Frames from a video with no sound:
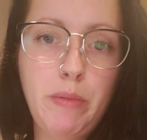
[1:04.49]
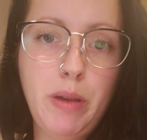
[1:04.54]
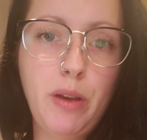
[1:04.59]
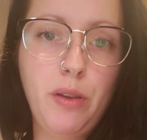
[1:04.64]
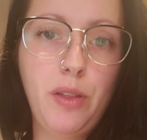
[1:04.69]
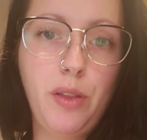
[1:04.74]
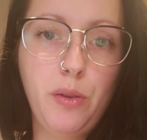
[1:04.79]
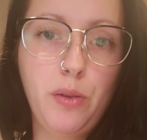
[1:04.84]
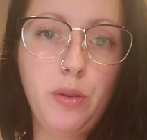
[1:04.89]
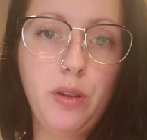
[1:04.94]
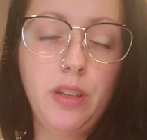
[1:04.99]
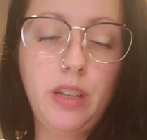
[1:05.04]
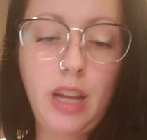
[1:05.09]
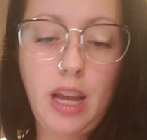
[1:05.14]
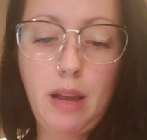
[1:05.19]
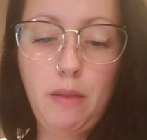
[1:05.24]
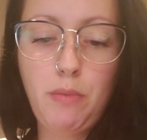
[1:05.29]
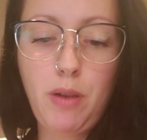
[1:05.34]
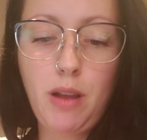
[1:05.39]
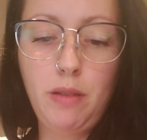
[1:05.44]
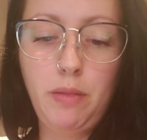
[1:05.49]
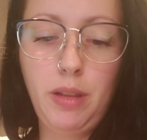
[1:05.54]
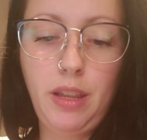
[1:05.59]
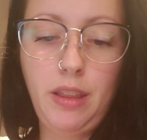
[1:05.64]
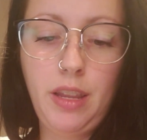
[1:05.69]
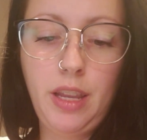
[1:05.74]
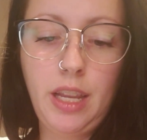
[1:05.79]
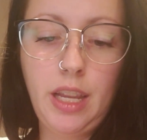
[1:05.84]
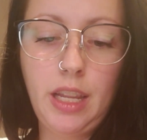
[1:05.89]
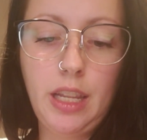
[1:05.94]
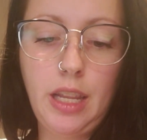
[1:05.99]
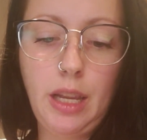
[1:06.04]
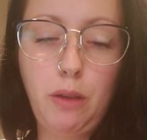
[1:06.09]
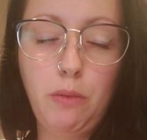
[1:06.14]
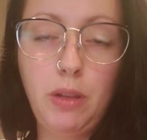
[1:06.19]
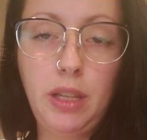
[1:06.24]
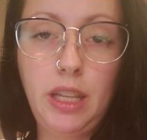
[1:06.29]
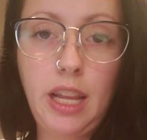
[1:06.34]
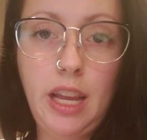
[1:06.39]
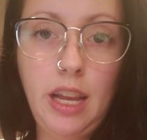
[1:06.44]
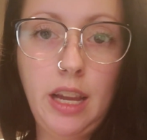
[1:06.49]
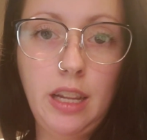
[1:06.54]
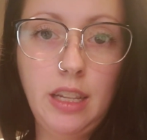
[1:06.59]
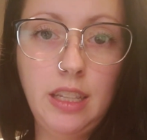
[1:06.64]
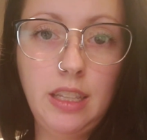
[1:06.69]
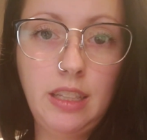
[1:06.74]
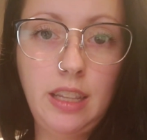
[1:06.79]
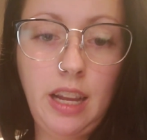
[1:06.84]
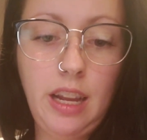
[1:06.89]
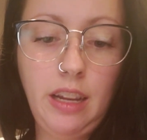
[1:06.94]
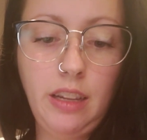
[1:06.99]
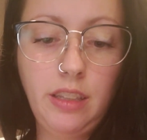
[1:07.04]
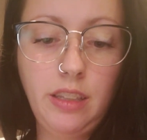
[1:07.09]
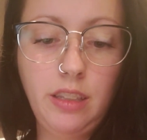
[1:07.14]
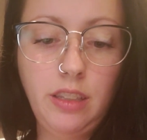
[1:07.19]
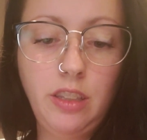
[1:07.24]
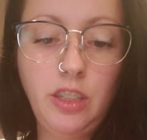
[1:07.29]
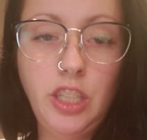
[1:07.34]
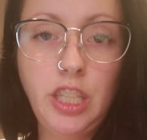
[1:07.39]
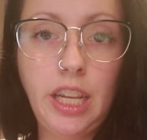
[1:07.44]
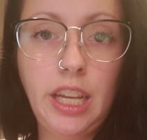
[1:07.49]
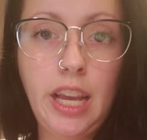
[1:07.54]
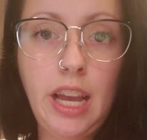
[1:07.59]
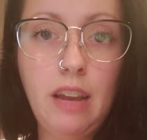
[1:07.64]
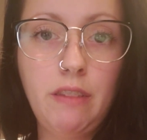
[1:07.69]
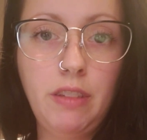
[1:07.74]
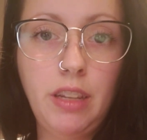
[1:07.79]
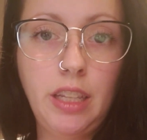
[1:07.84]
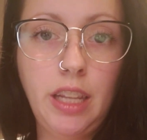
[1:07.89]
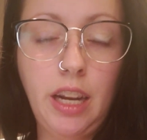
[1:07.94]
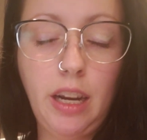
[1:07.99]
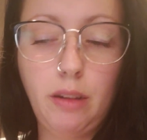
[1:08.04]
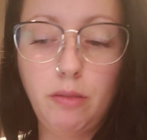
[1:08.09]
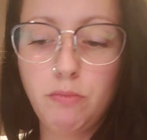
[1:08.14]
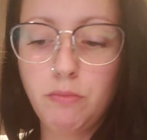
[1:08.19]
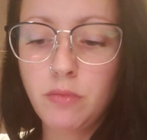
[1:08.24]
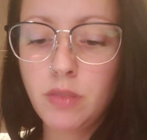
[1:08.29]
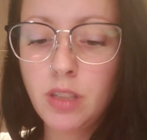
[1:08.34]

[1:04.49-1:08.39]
mouth the whole time, probably thinking like, what the hell does that chick have in there?